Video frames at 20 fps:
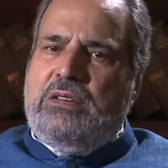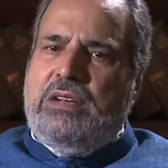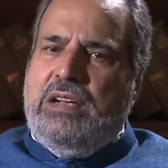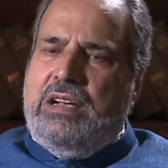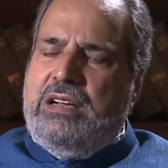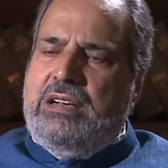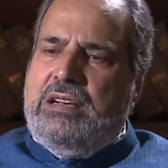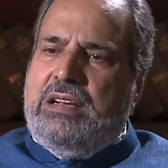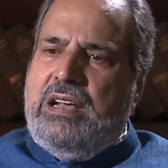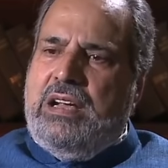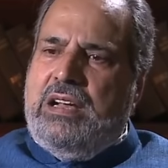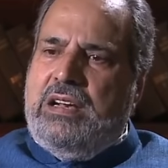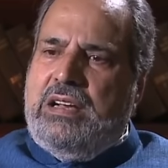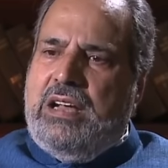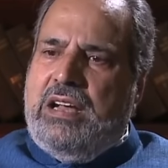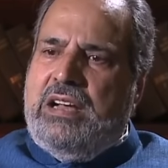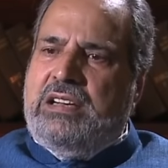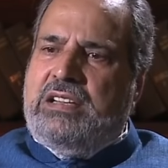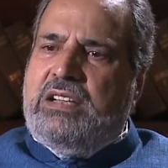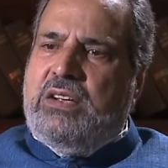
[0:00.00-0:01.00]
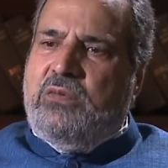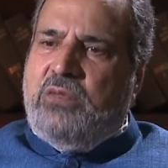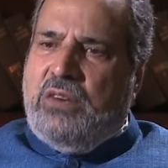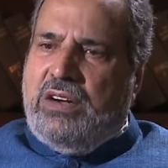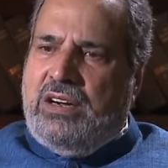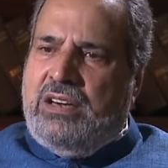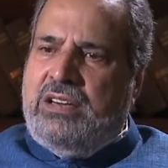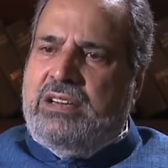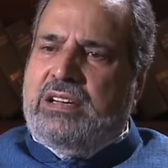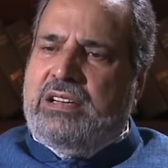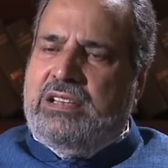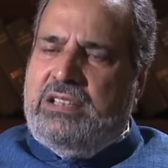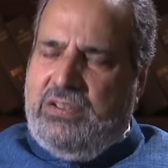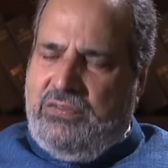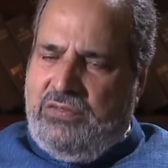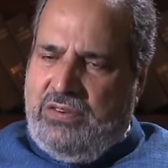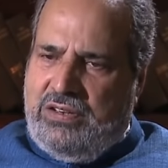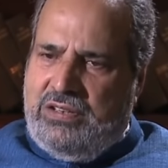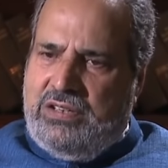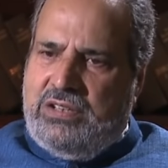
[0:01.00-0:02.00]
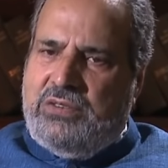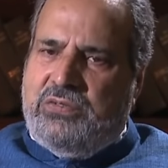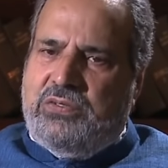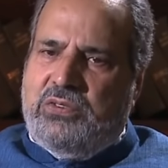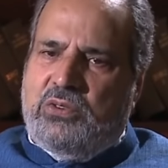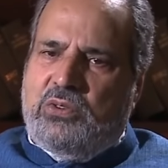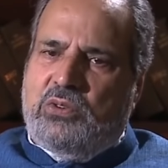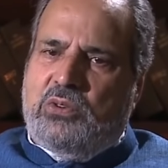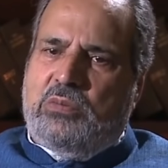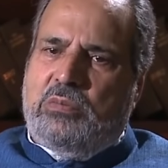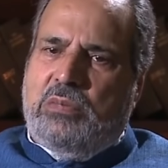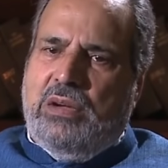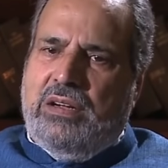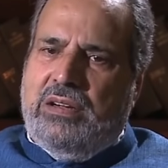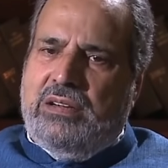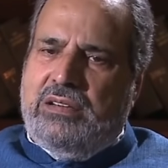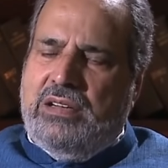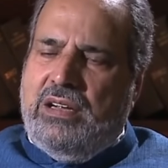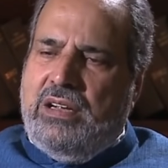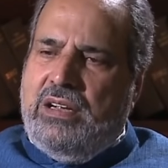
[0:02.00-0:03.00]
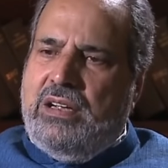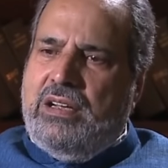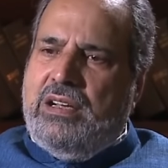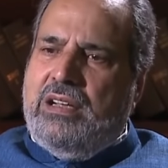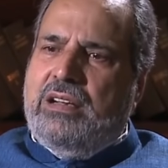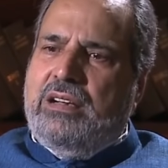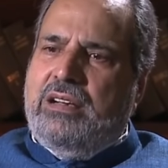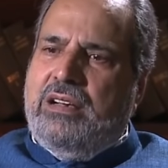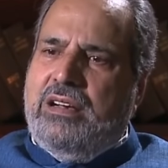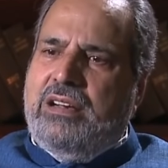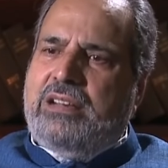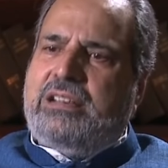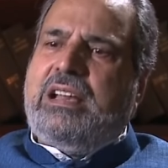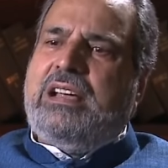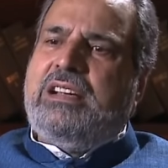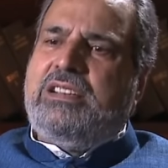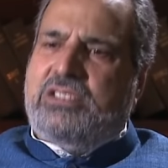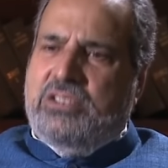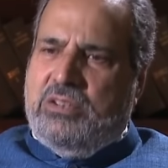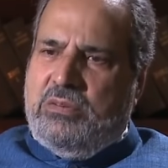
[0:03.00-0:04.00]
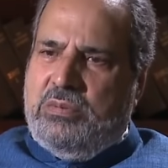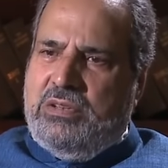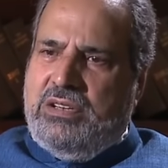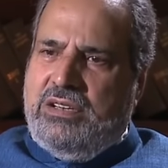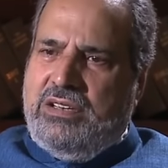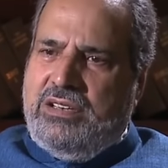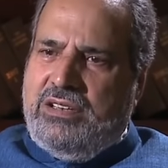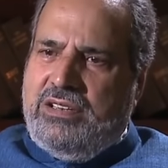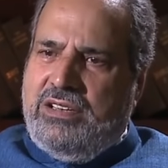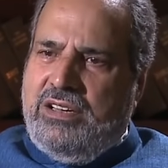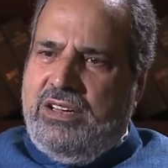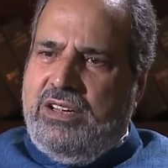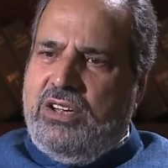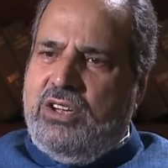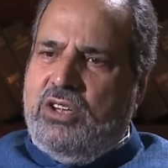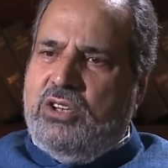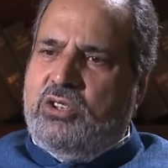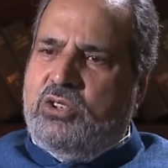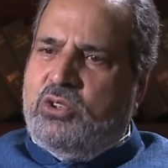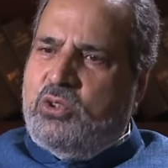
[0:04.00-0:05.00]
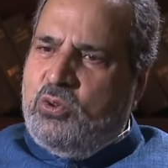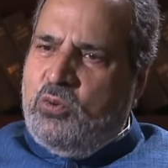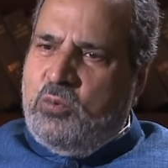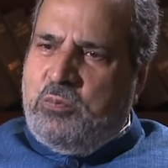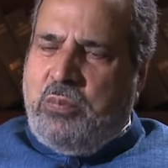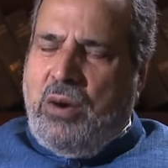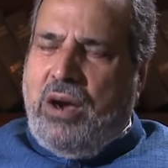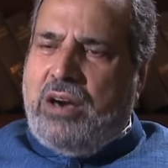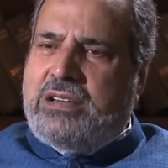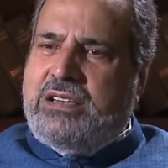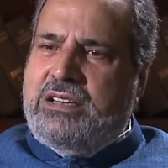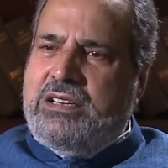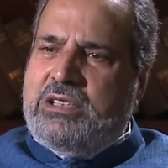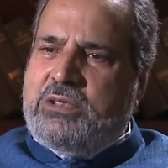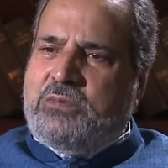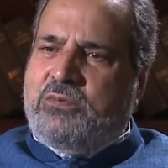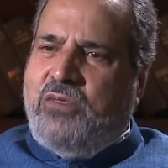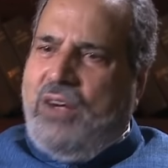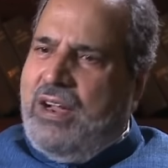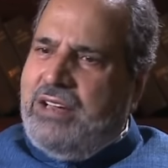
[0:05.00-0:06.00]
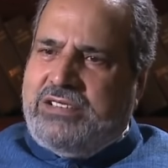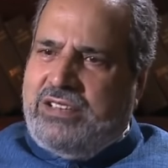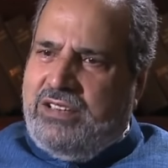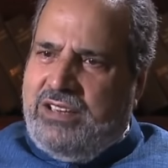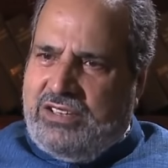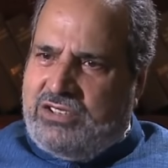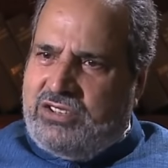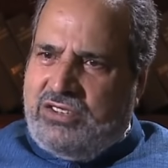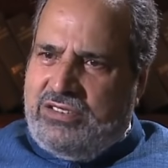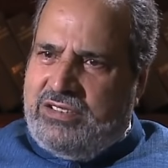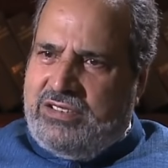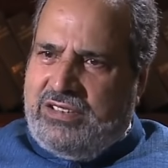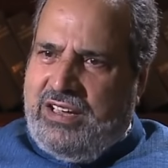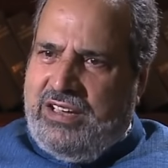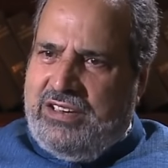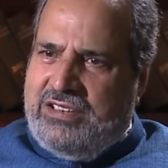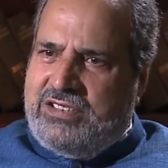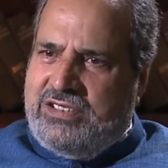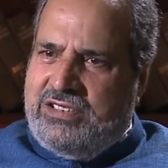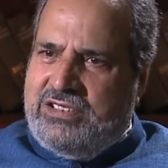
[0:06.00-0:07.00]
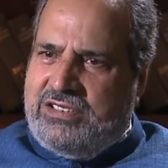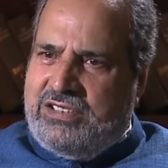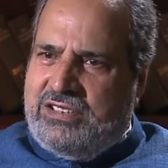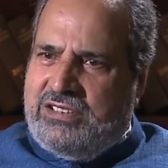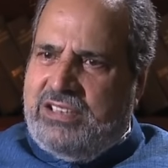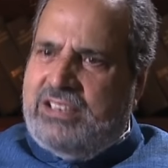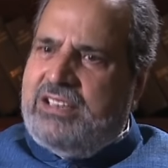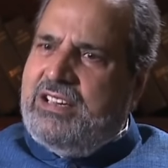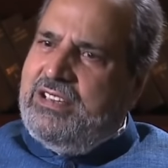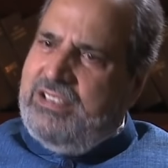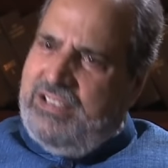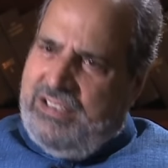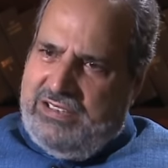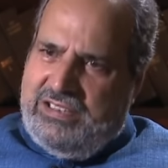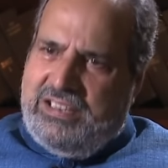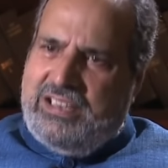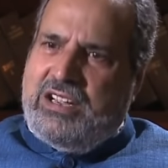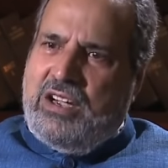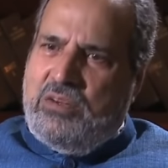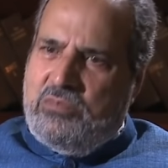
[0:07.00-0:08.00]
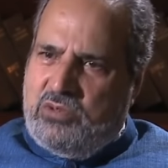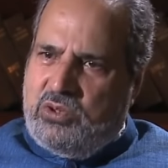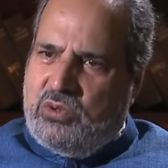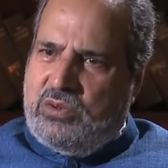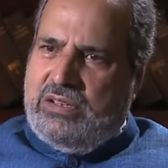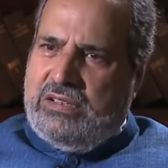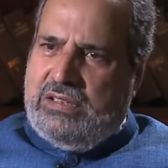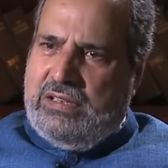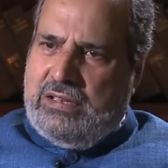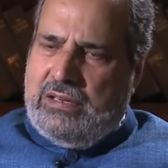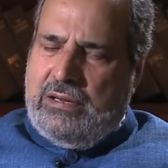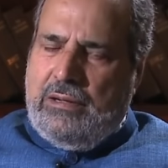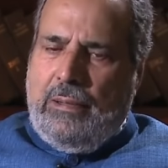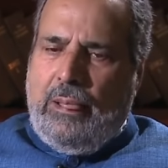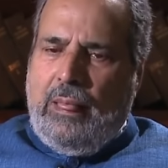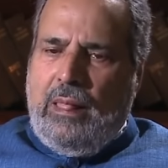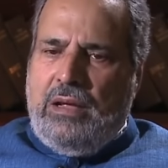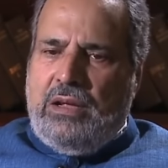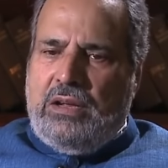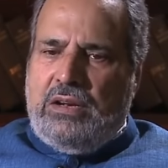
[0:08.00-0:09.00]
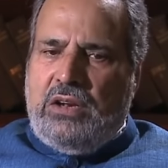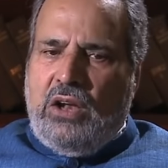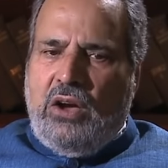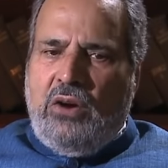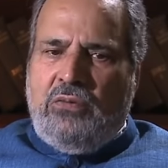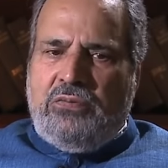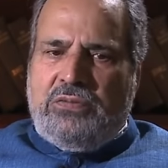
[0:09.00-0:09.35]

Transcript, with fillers: in, in, in, in the world, in the world, if you don't mind, take Germany. Two parties fight elections against each other, and then they come together. Now,